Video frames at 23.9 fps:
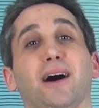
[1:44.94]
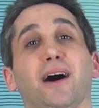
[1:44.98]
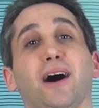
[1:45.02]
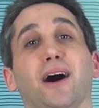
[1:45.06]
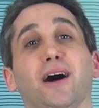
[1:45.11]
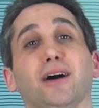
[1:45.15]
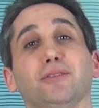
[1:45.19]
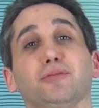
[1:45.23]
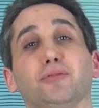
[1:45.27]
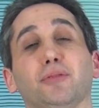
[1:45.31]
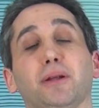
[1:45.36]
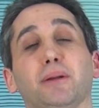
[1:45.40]

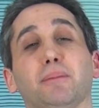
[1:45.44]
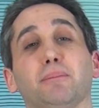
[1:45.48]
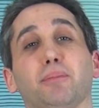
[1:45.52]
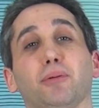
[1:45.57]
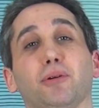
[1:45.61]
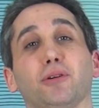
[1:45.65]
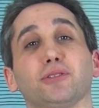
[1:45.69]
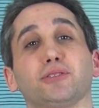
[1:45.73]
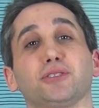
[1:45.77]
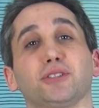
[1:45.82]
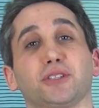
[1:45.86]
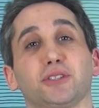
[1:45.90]

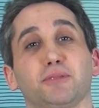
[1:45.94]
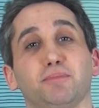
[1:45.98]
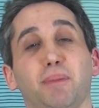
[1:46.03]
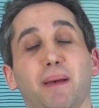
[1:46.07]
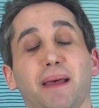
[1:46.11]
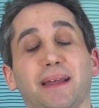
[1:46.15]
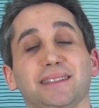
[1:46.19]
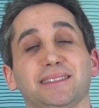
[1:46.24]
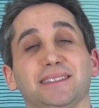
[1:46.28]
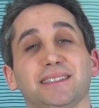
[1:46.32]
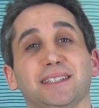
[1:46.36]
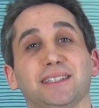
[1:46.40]
unreimbursed
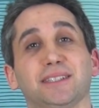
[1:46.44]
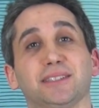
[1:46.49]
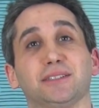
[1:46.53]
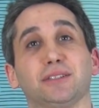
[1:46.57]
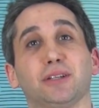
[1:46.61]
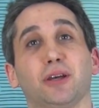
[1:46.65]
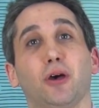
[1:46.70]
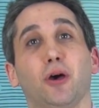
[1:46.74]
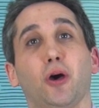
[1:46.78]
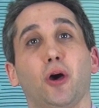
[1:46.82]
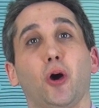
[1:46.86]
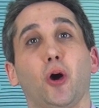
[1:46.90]

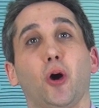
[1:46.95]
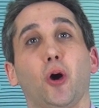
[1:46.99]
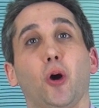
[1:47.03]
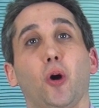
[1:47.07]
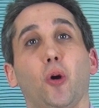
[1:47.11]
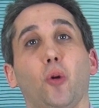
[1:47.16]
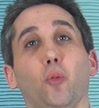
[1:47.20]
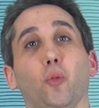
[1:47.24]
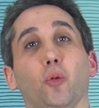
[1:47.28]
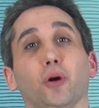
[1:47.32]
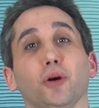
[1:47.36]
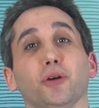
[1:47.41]
expenses
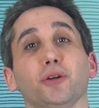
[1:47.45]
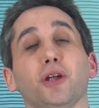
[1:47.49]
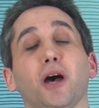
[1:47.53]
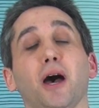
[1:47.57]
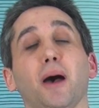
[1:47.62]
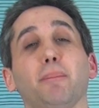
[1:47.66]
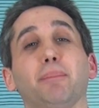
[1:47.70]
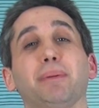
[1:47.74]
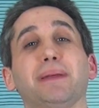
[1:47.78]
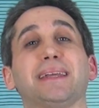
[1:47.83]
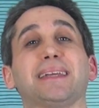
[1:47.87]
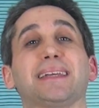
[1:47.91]
will
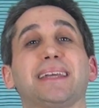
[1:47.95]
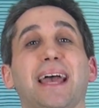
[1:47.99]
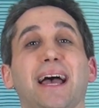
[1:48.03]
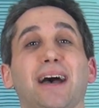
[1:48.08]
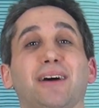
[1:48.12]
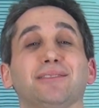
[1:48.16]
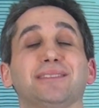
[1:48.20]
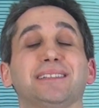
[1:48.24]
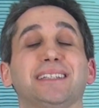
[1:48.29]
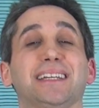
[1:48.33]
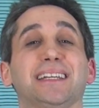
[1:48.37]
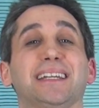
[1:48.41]
not be
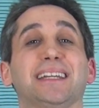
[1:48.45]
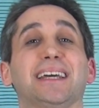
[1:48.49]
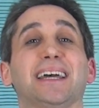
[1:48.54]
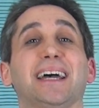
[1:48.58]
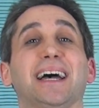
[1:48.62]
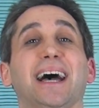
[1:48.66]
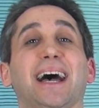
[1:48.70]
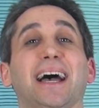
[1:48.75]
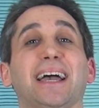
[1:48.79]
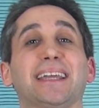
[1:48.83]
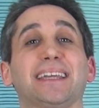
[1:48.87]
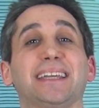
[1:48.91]
counted
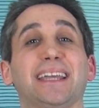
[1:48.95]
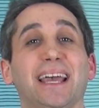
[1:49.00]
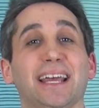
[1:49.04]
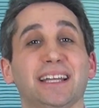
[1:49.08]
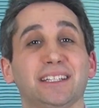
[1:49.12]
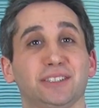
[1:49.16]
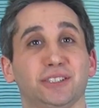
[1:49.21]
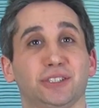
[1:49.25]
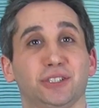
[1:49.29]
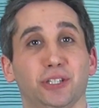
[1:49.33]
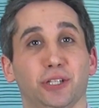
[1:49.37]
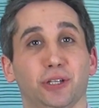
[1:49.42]

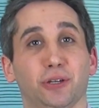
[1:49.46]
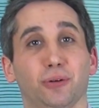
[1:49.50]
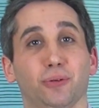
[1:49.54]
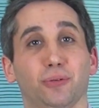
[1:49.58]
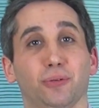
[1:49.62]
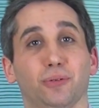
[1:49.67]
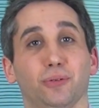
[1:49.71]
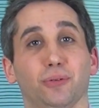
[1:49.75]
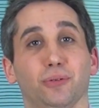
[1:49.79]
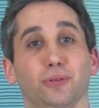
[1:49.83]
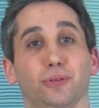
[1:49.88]
against you.